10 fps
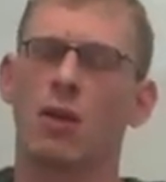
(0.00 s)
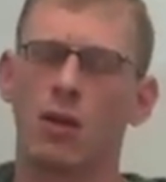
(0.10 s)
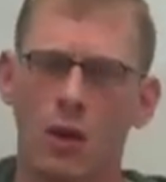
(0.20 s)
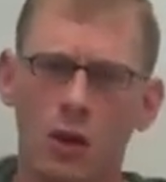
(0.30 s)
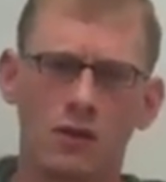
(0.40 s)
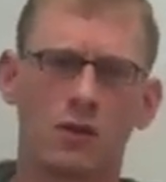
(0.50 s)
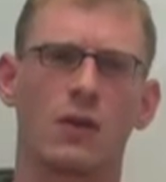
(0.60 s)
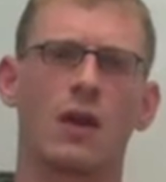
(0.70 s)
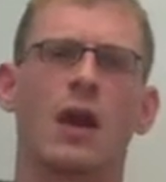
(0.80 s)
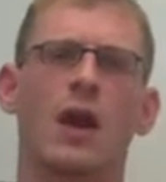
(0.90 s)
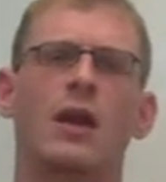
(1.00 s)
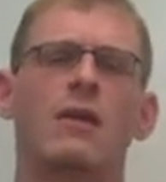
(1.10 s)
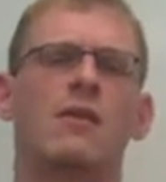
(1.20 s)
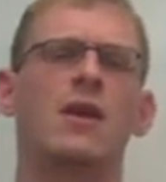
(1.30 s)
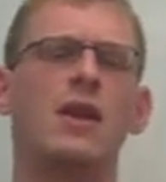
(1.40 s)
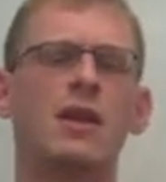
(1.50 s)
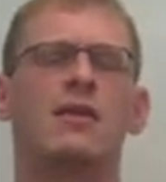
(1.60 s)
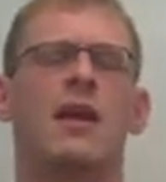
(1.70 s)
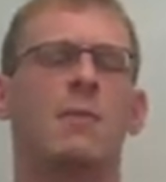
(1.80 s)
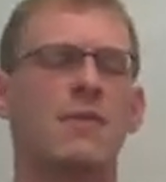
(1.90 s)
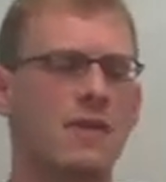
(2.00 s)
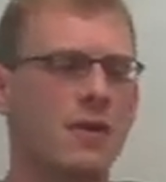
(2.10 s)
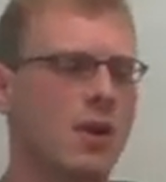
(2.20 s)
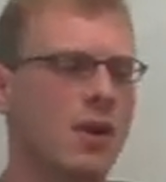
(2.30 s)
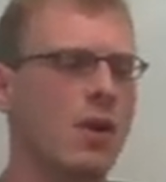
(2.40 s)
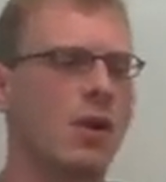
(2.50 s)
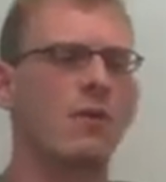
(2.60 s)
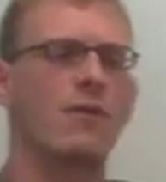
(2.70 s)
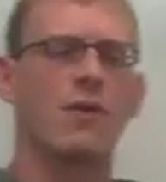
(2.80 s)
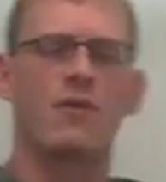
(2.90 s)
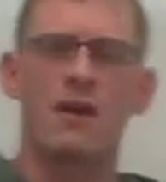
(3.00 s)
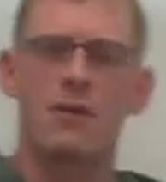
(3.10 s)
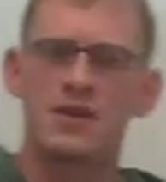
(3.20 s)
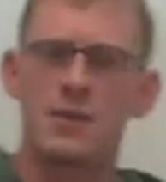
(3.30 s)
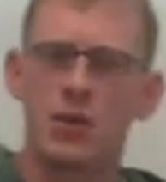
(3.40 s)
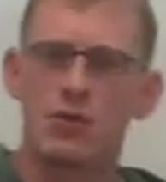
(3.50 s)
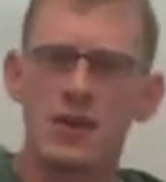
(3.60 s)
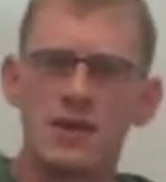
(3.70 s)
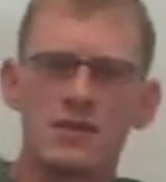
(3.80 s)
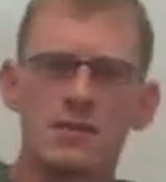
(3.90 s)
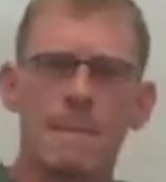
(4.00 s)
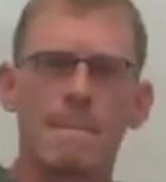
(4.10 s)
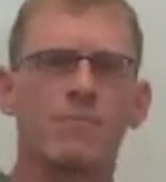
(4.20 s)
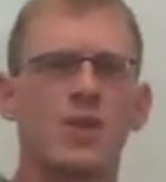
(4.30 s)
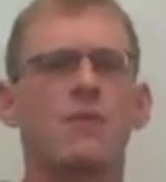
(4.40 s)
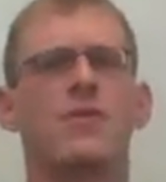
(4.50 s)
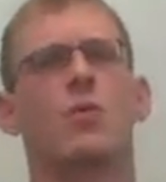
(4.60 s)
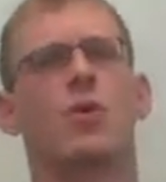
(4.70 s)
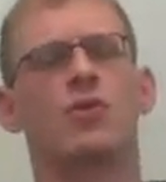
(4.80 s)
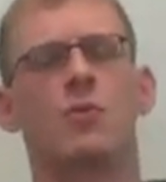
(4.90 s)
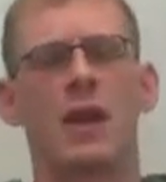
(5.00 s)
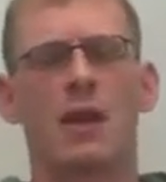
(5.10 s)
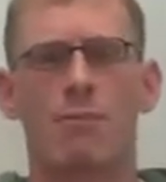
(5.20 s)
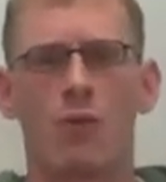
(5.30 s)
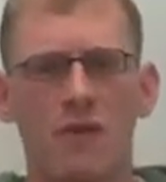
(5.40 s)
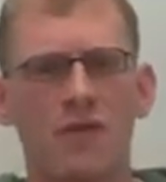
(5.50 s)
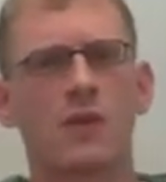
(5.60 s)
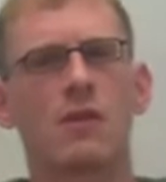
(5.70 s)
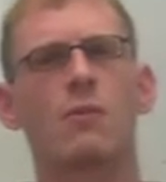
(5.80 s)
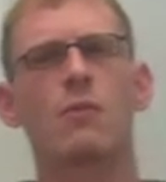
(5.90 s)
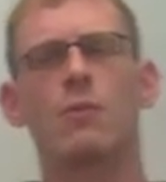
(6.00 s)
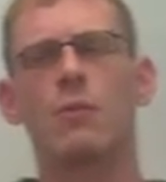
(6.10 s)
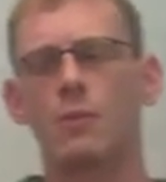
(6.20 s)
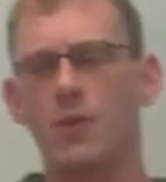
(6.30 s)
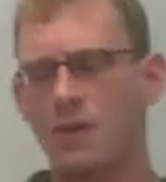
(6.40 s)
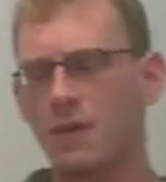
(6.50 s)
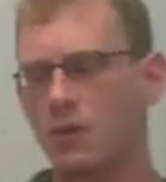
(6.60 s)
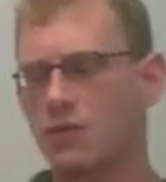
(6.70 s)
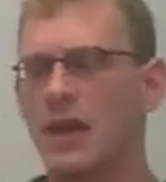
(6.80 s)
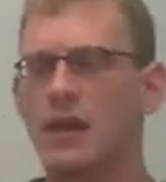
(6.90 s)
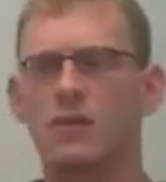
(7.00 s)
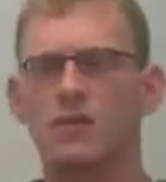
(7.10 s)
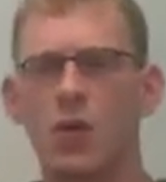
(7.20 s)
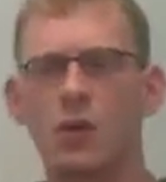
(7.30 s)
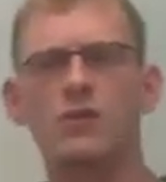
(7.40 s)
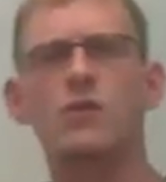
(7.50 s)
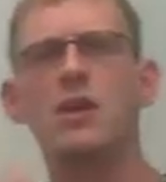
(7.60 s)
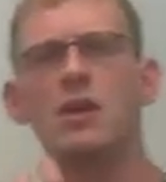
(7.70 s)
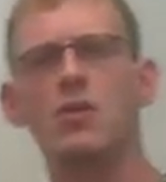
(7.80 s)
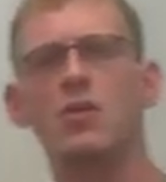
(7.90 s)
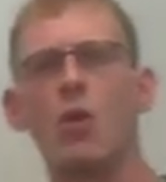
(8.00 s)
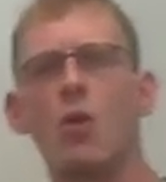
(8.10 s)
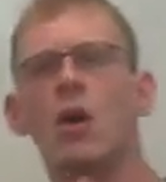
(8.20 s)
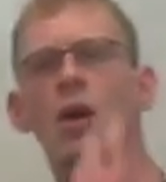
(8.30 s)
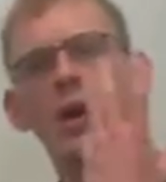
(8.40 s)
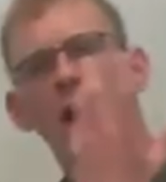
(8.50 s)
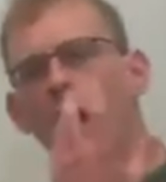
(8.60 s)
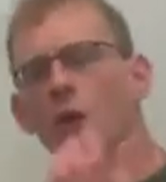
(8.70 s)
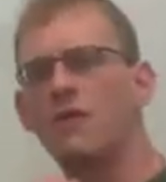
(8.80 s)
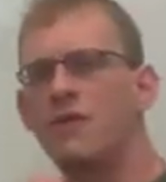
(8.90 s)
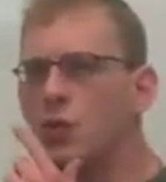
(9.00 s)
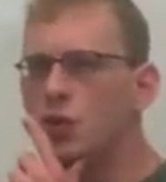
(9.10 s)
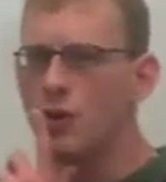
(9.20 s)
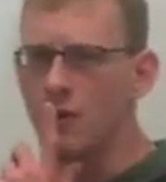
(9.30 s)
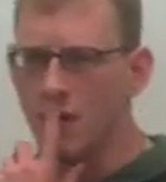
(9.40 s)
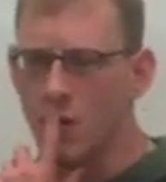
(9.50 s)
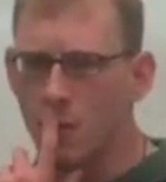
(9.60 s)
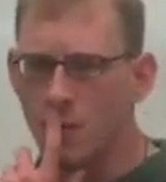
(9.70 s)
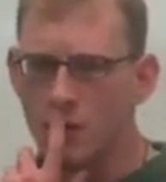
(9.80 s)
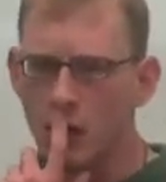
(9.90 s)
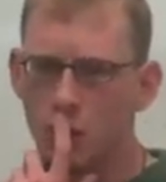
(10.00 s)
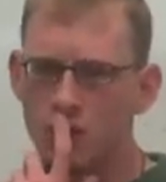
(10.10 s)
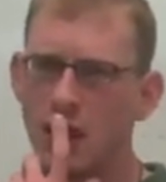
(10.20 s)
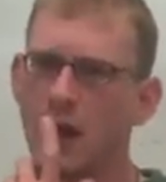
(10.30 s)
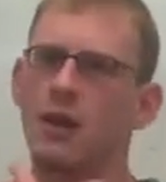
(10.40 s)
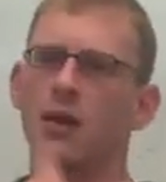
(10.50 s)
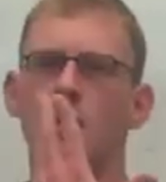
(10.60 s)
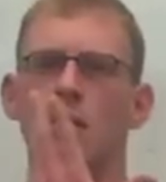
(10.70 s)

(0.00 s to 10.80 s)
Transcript: a lot and in depth for a very simple reason. If you want to make a profit with trading stocks, you need to know how the future of a company looks like.